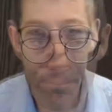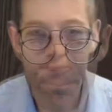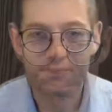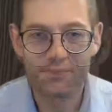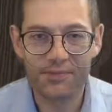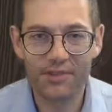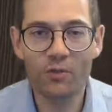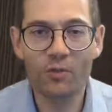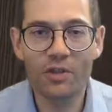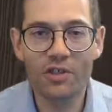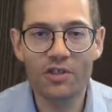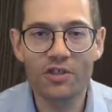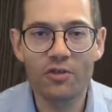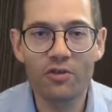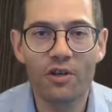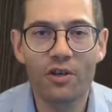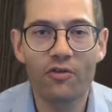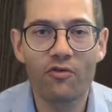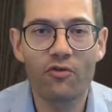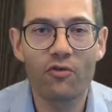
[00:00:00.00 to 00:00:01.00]
So once you
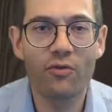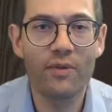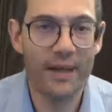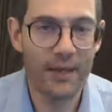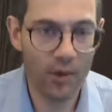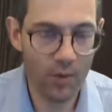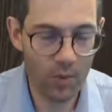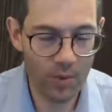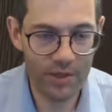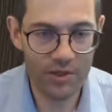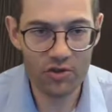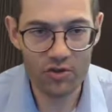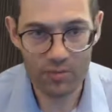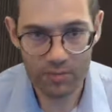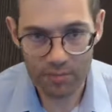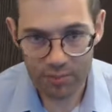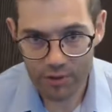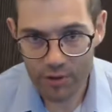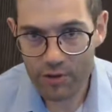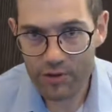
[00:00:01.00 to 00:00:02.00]
go through that
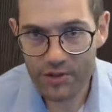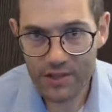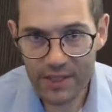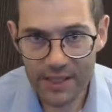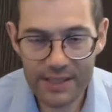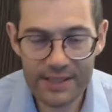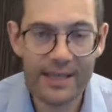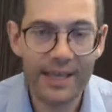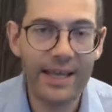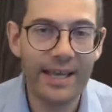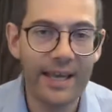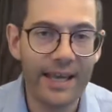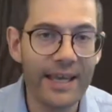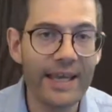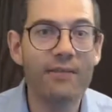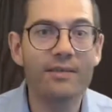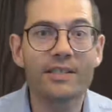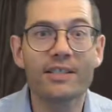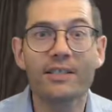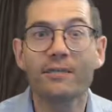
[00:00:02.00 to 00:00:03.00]
question process,
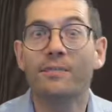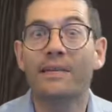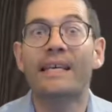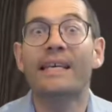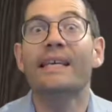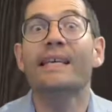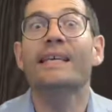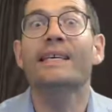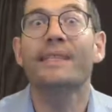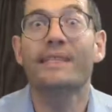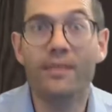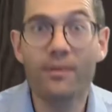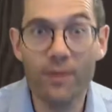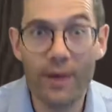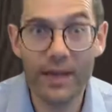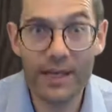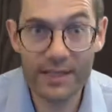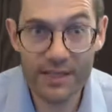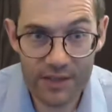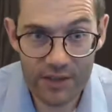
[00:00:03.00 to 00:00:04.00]
here are some easy
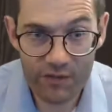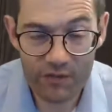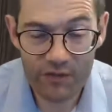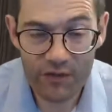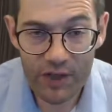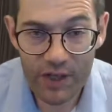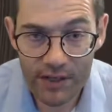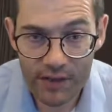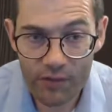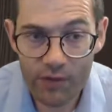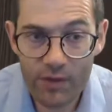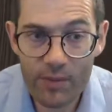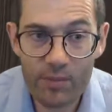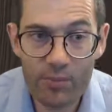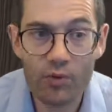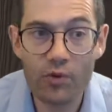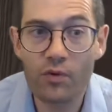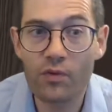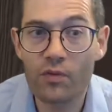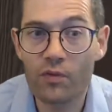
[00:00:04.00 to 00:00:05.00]
ways to further
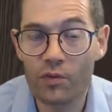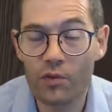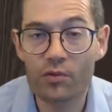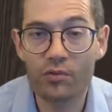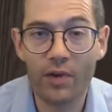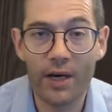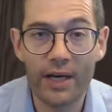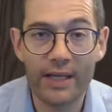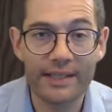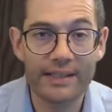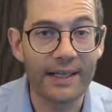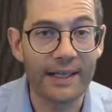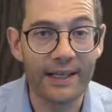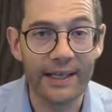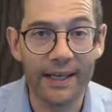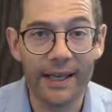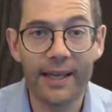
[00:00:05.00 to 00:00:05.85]
improve your writing.